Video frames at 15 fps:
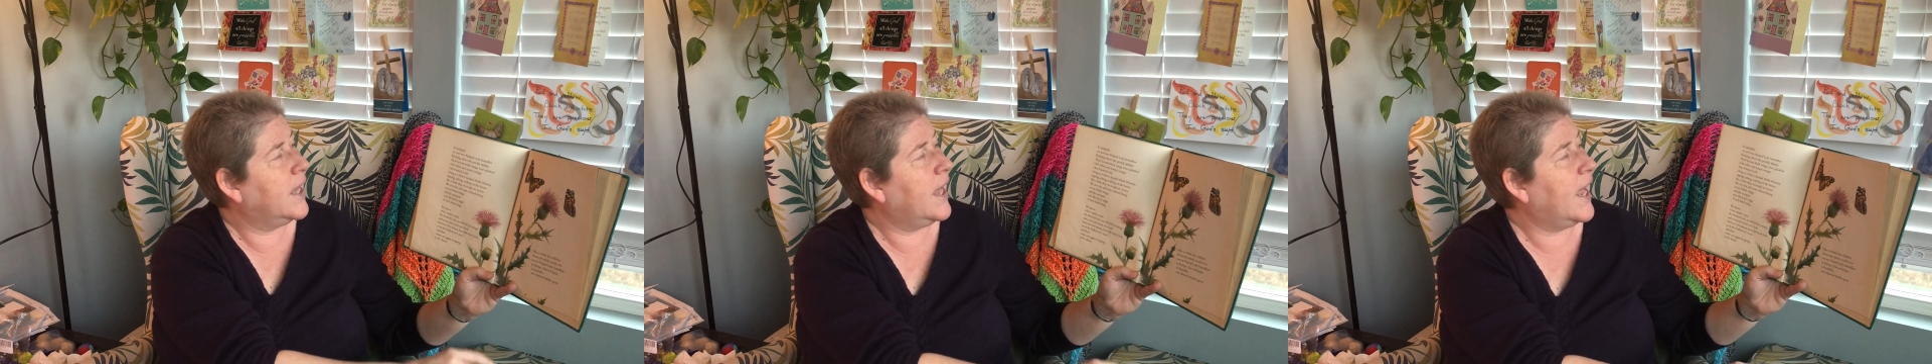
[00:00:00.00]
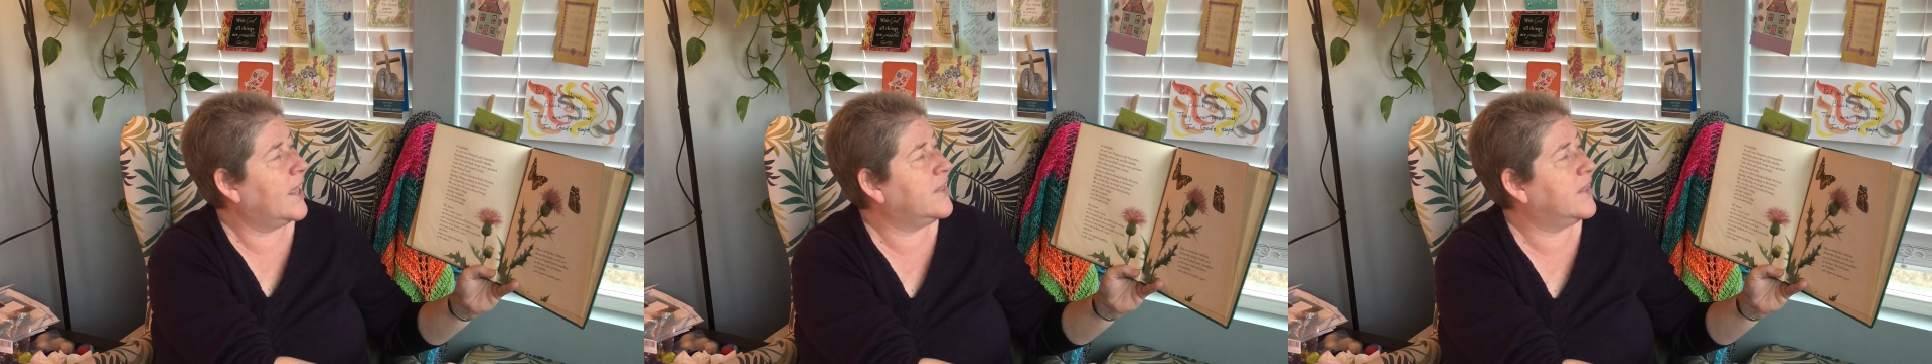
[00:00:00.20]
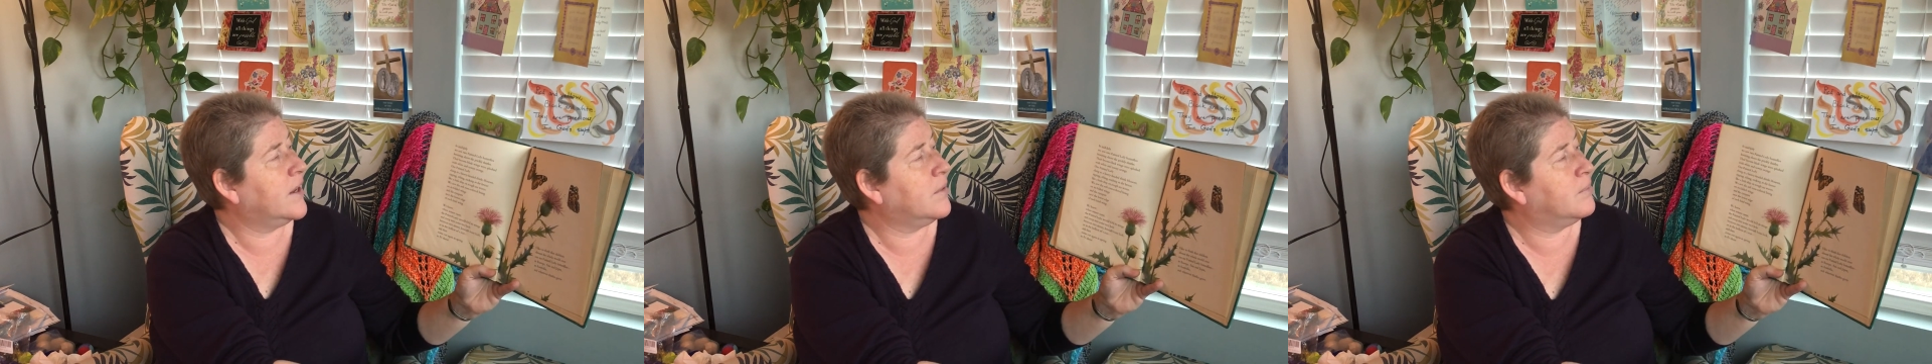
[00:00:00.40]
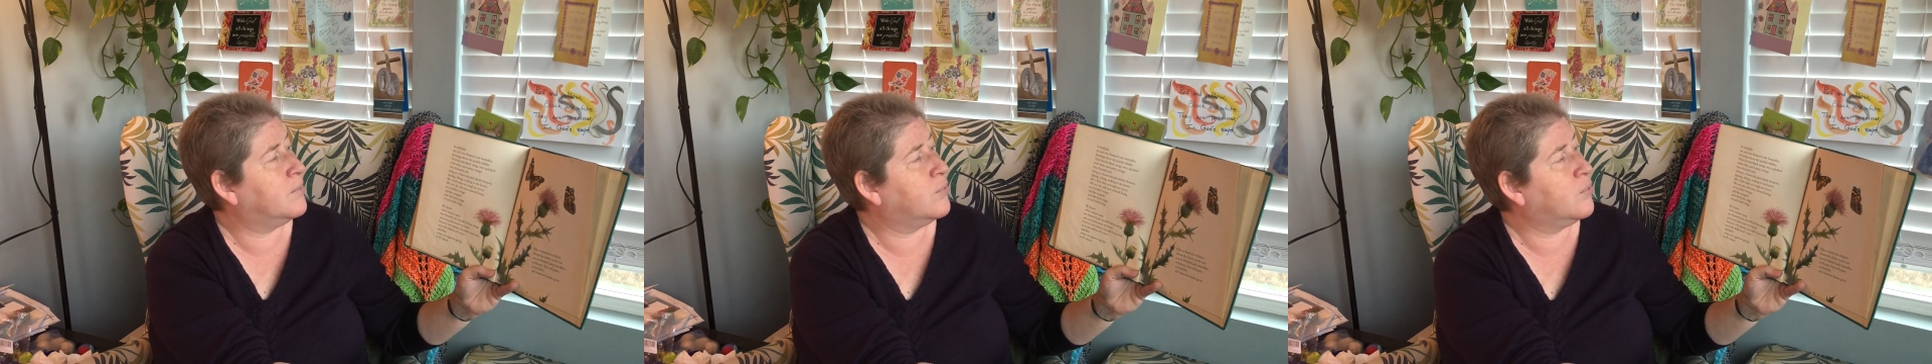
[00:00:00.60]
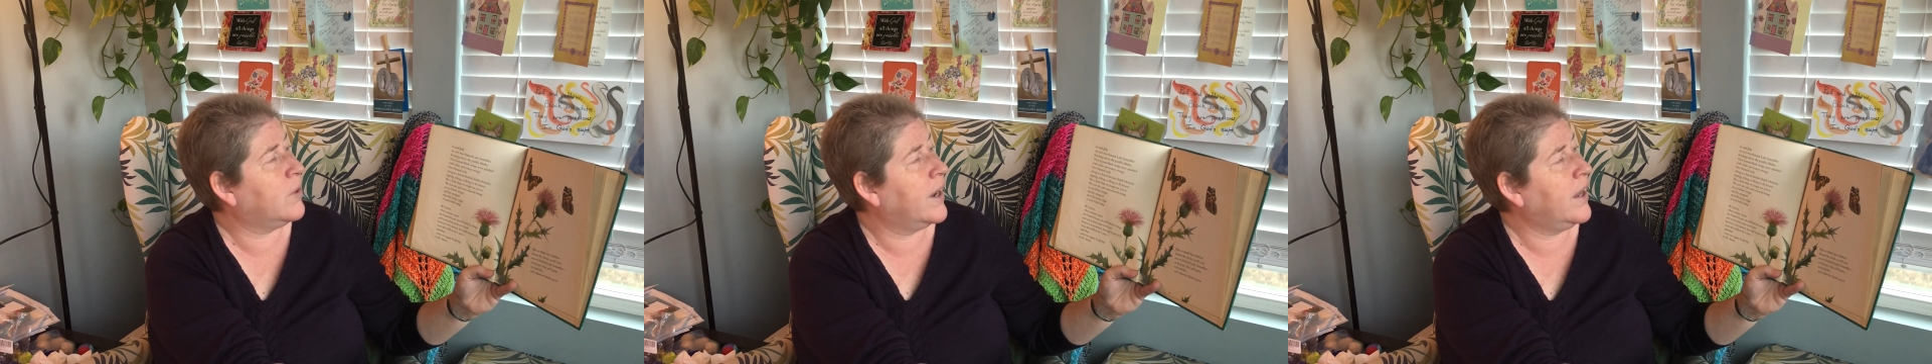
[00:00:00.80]
and their
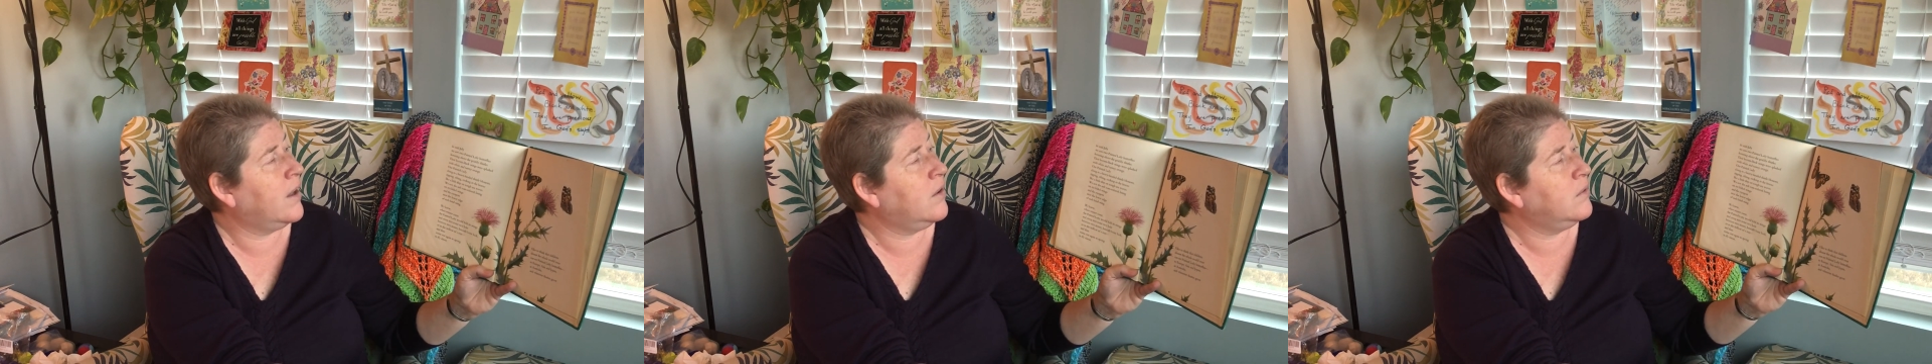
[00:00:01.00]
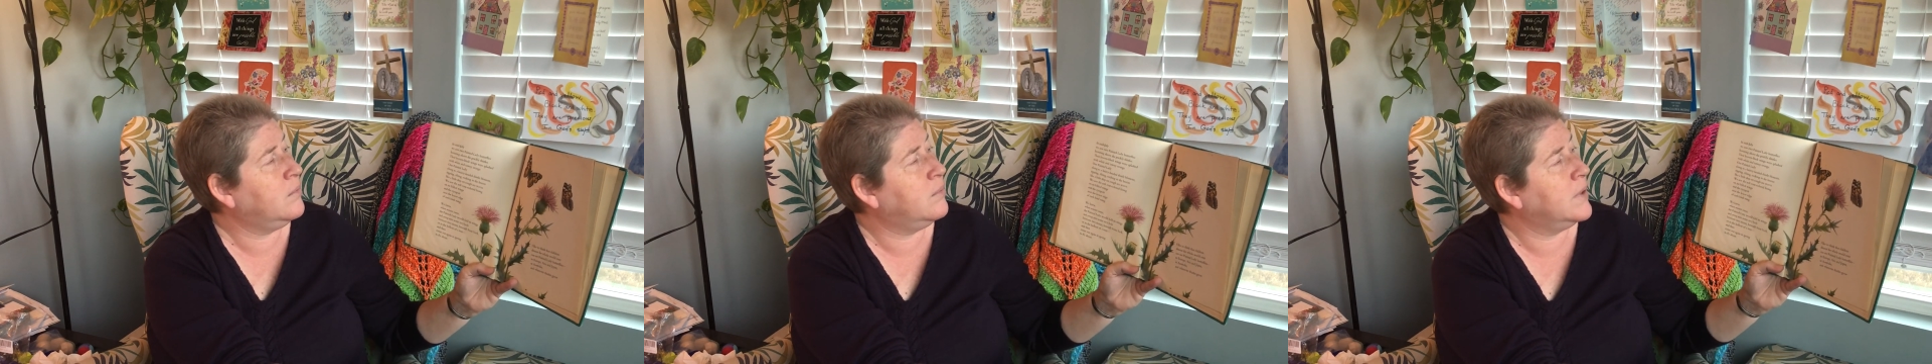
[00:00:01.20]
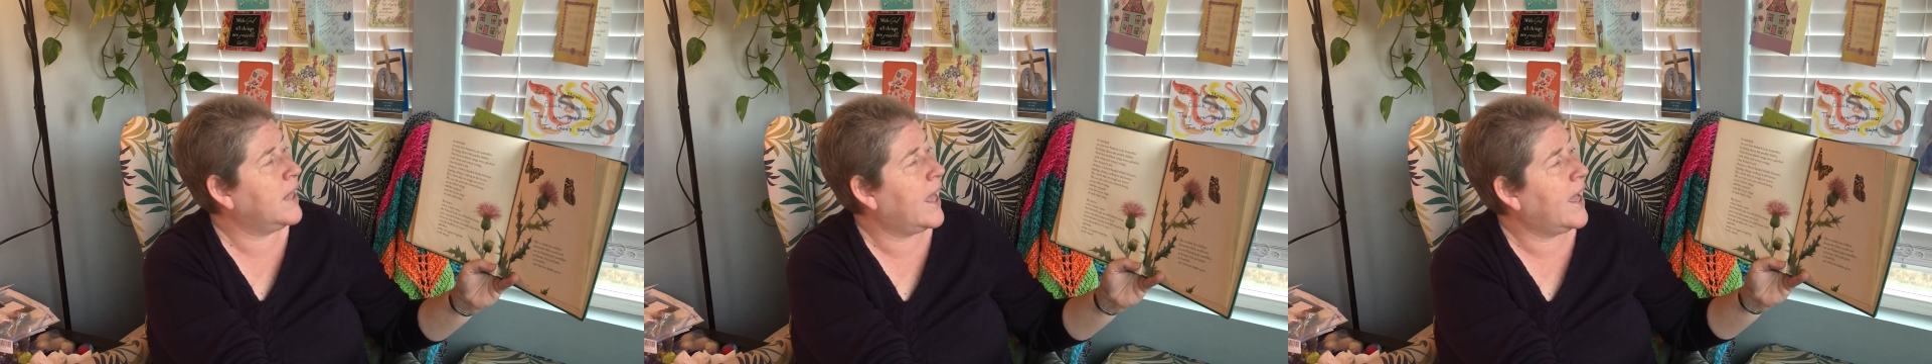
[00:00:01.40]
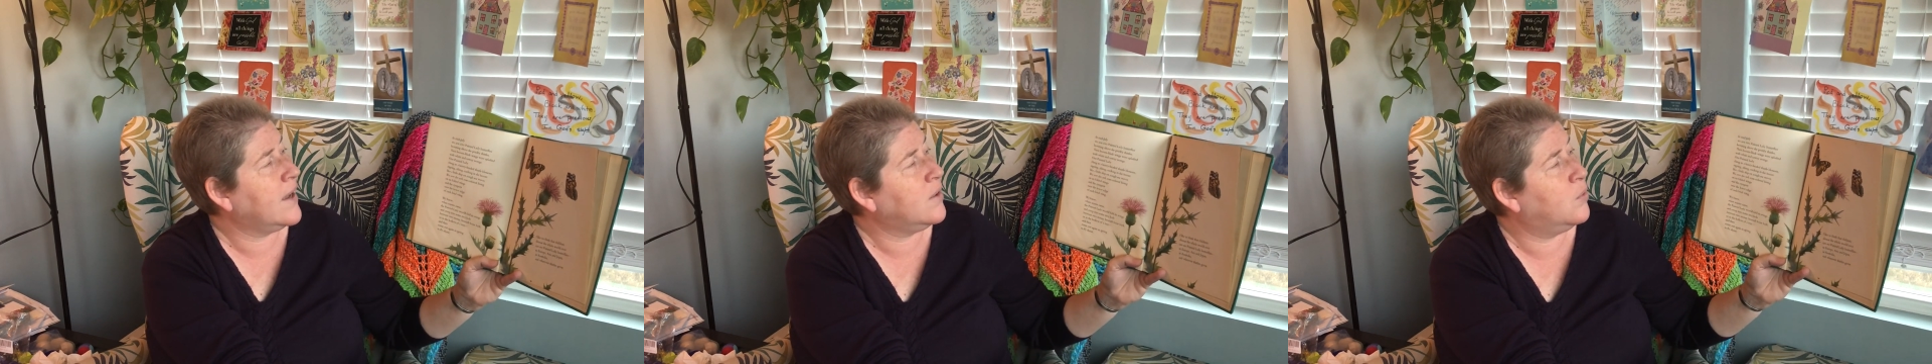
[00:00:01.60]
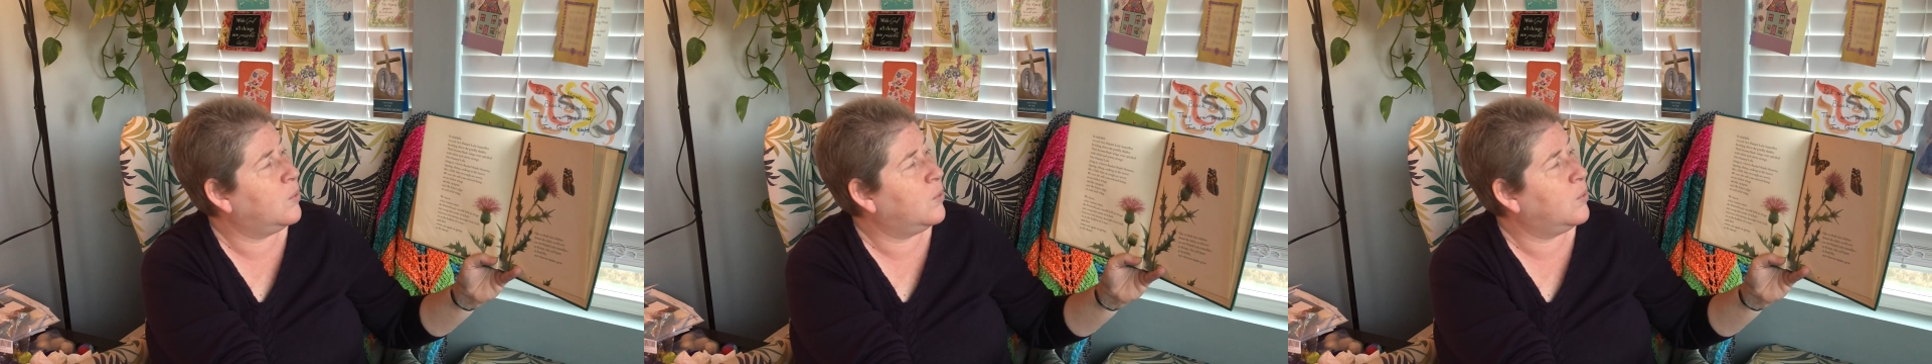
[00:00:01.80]
brown-black